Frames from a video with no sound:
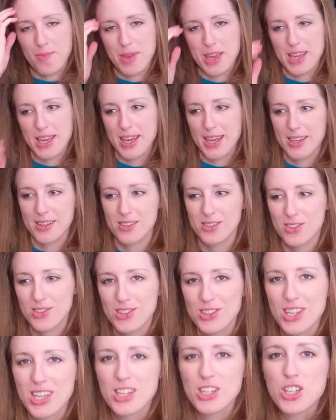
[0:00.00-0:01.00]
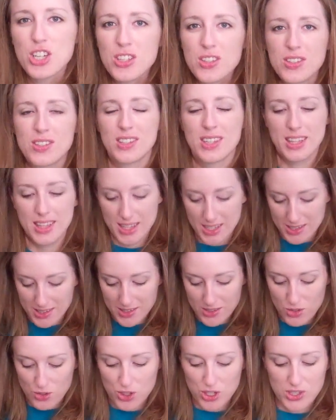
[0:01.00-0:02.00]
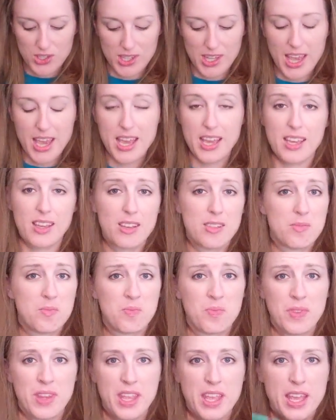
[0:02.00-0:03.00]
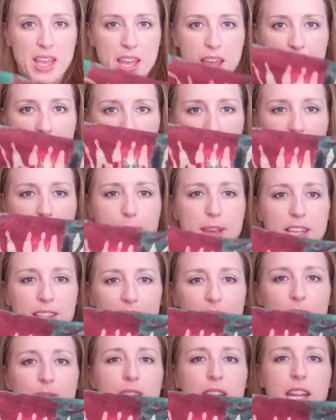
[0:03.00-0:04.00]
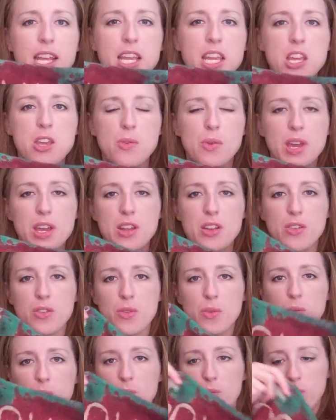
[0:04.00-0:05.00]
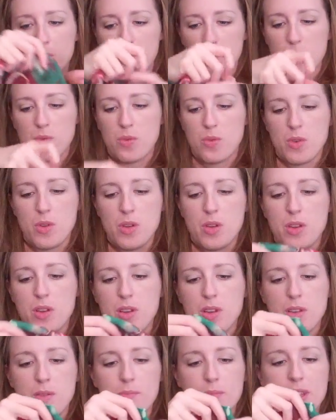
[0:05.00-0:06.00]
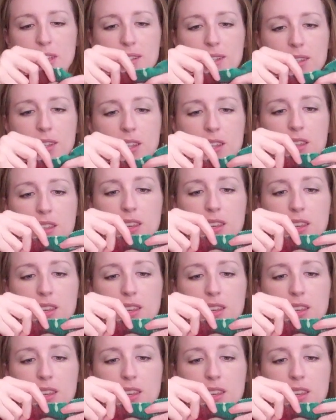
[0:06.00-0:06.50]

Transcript: because this is just like any piece of knitting. You can basically,